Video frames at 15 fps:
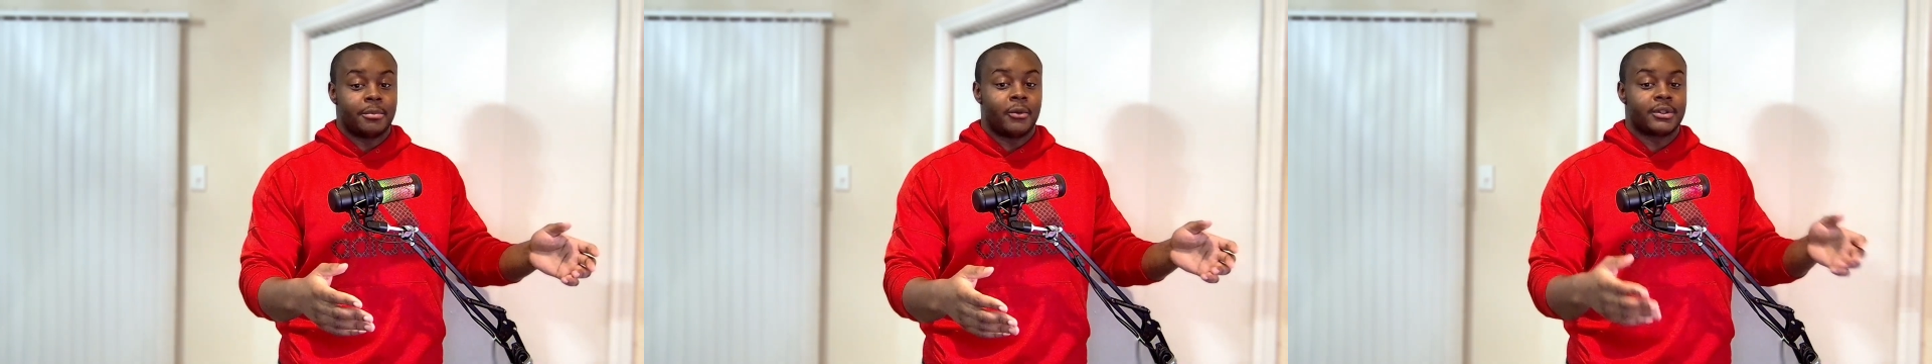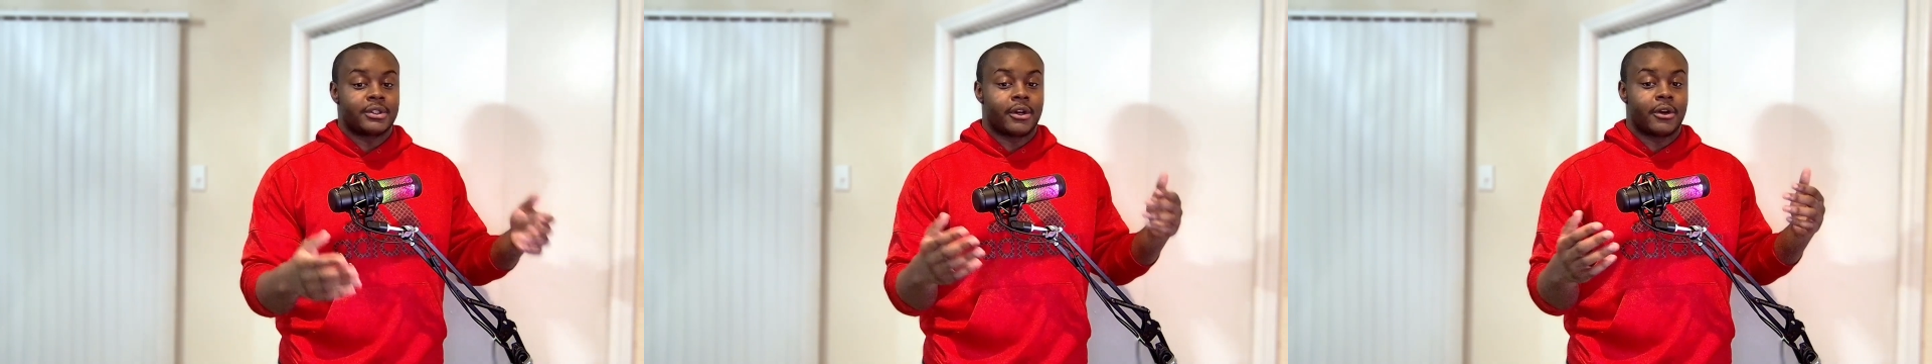
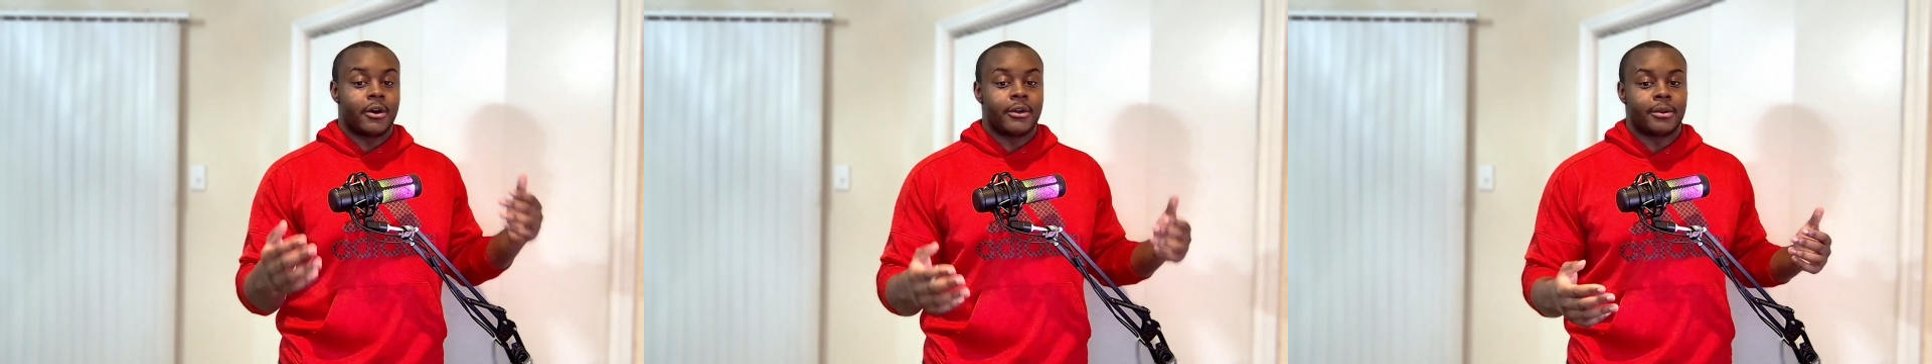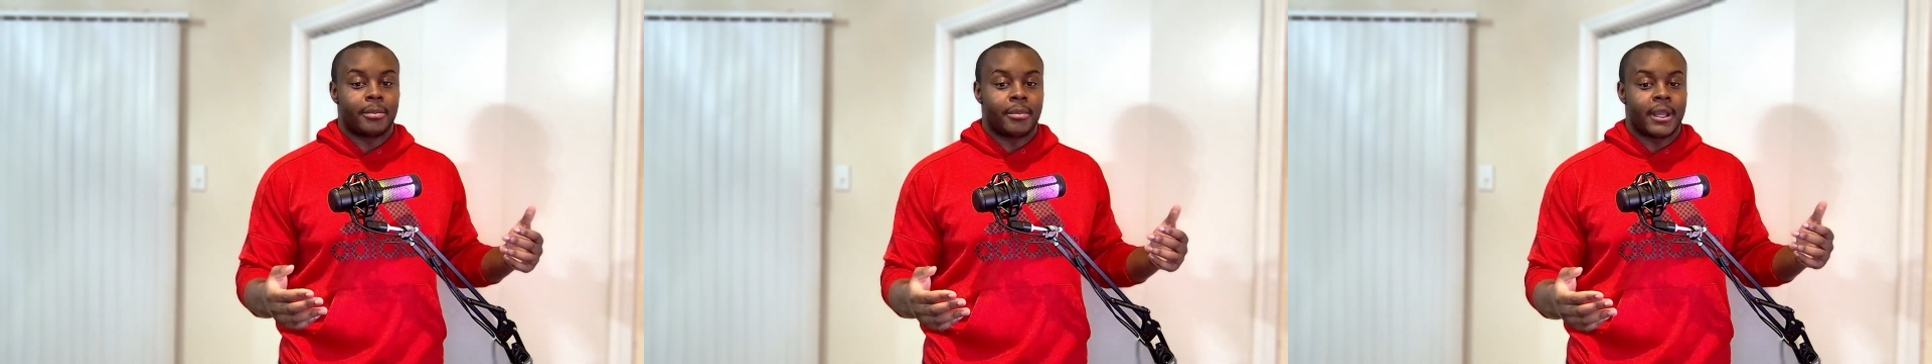but once they're
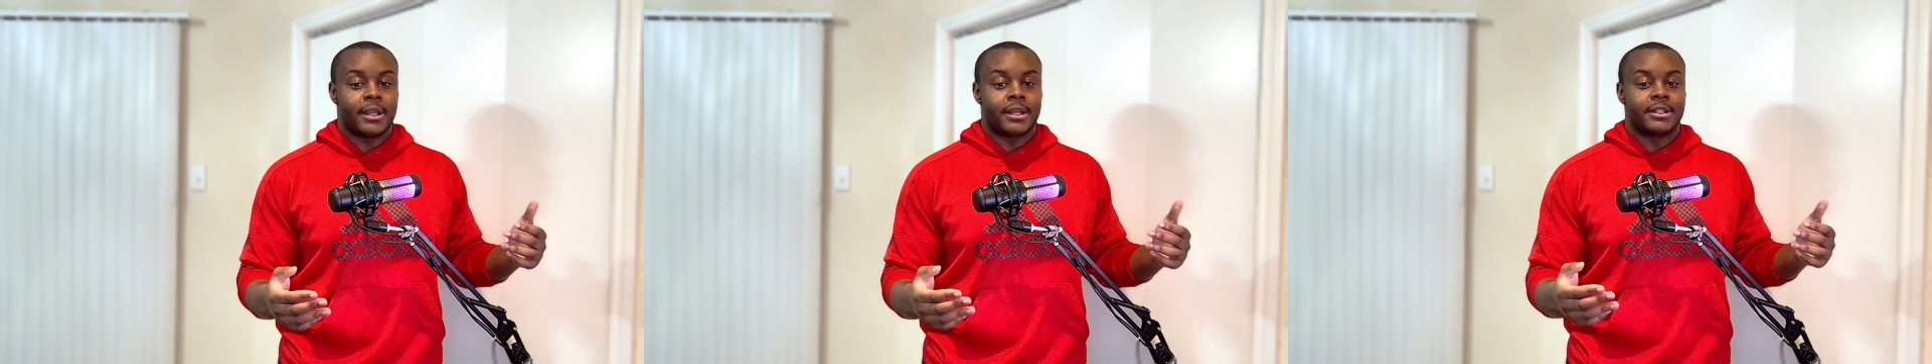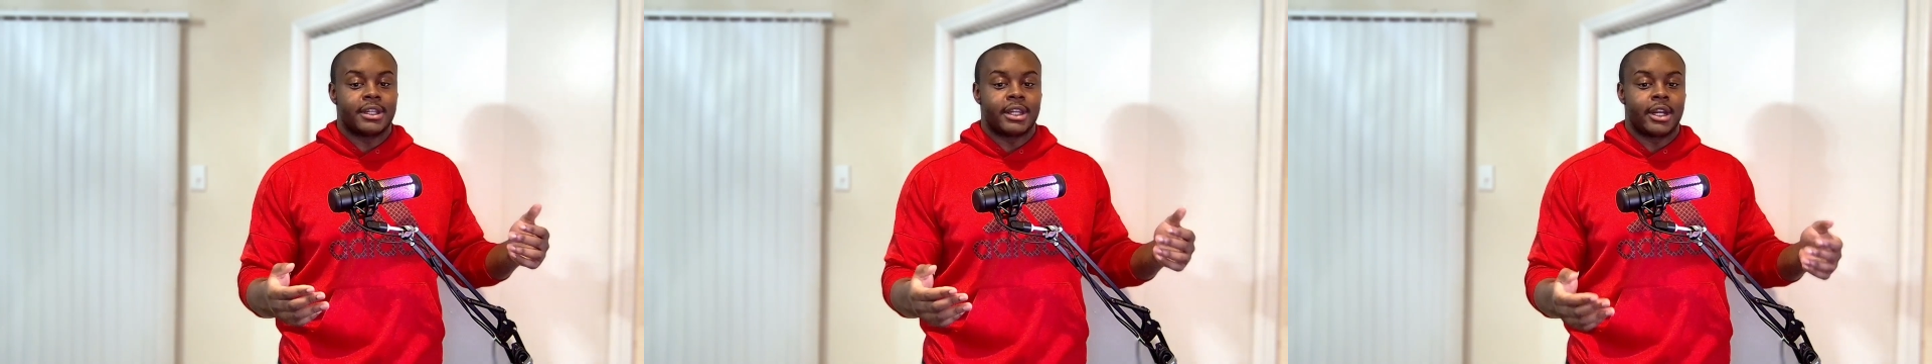on your
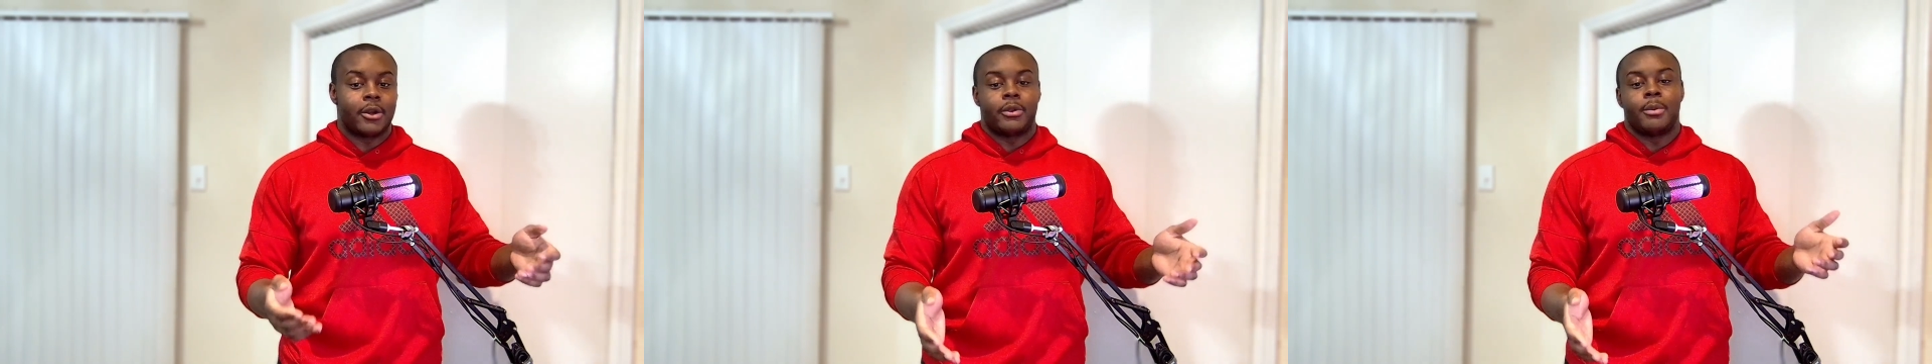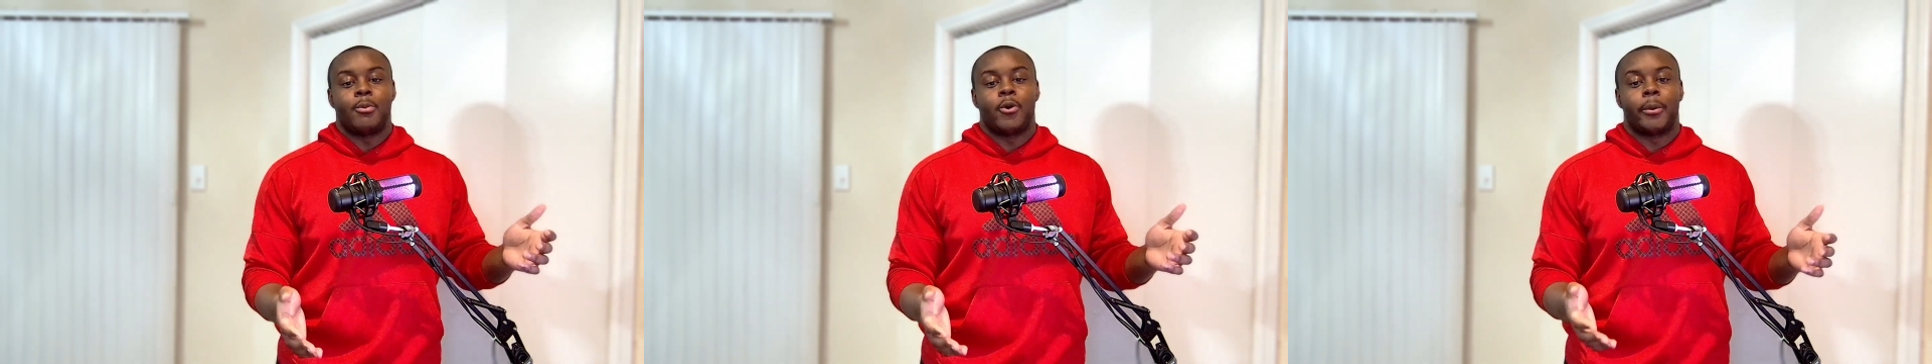page,
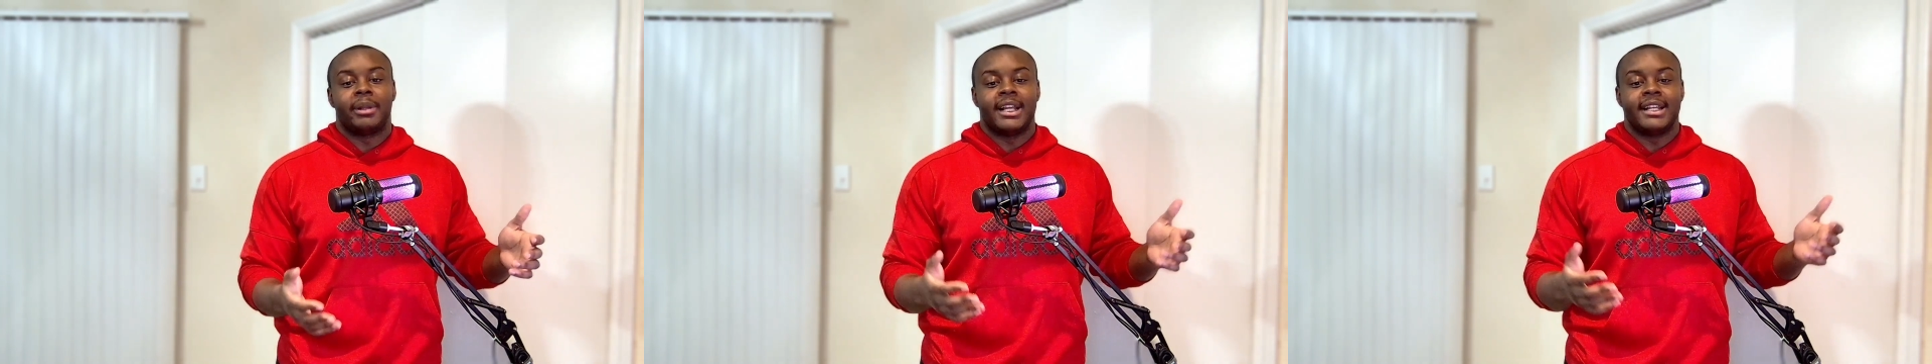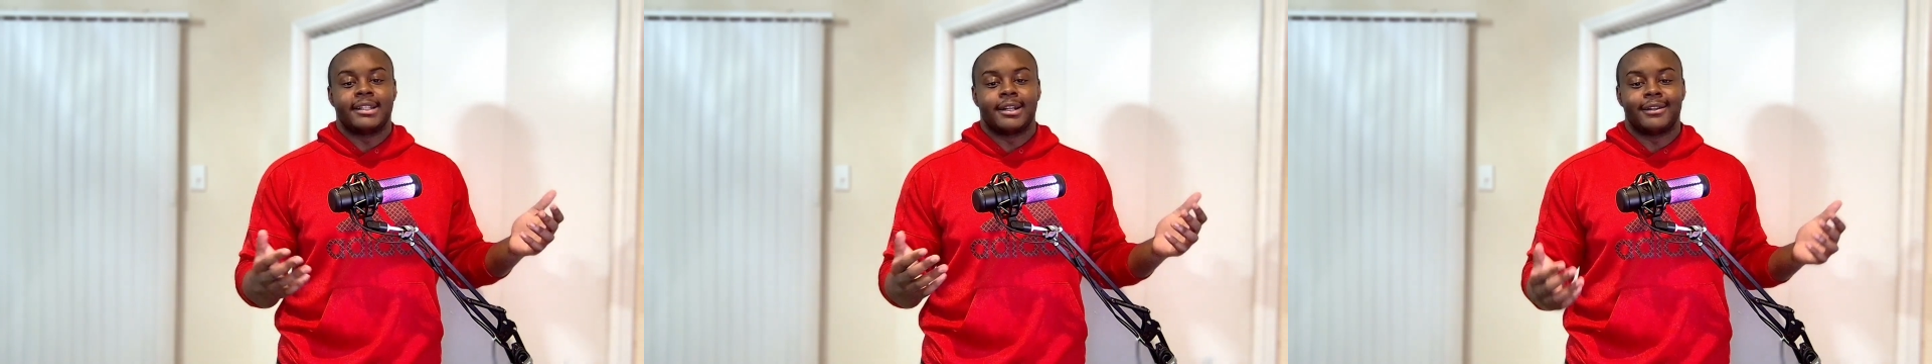the more
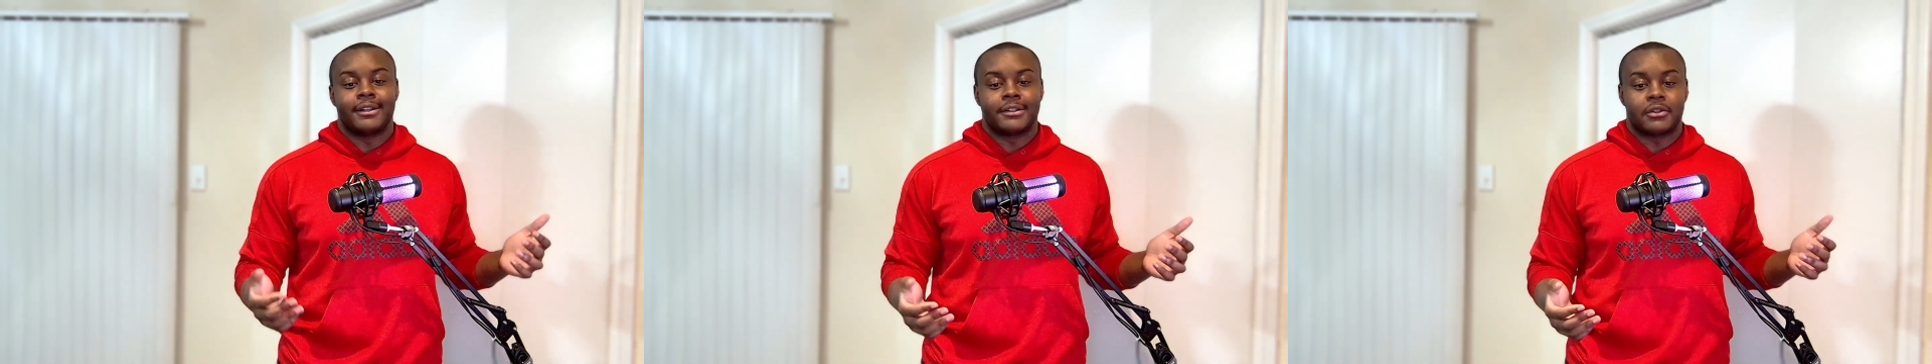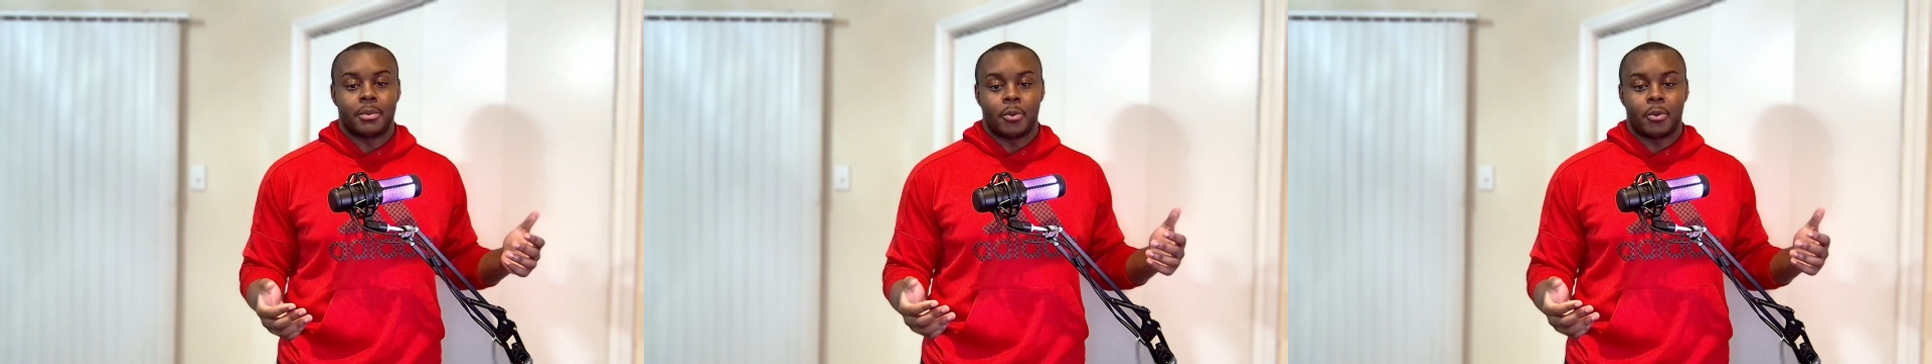pleasing it looks,